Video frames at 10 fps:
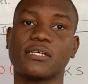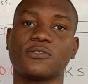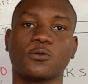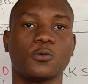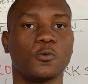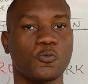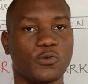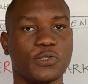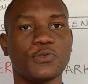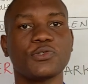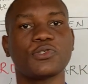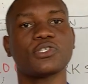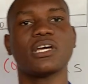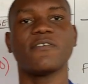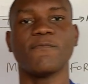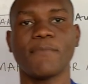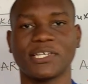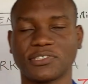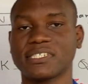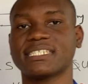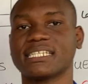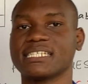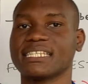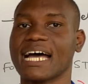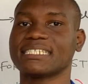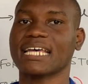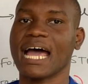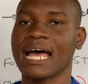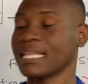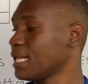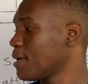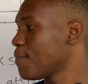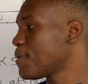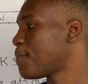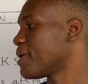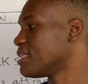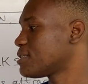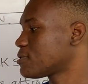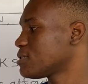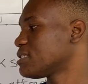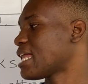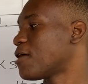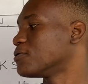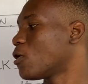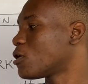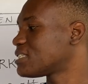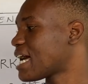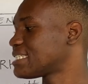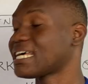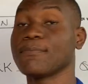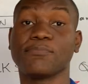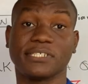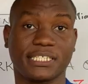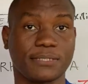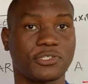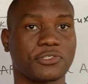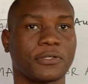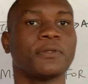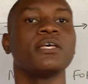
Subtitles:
So we use measuring cylinders and pipettes. Now, orders and prescription.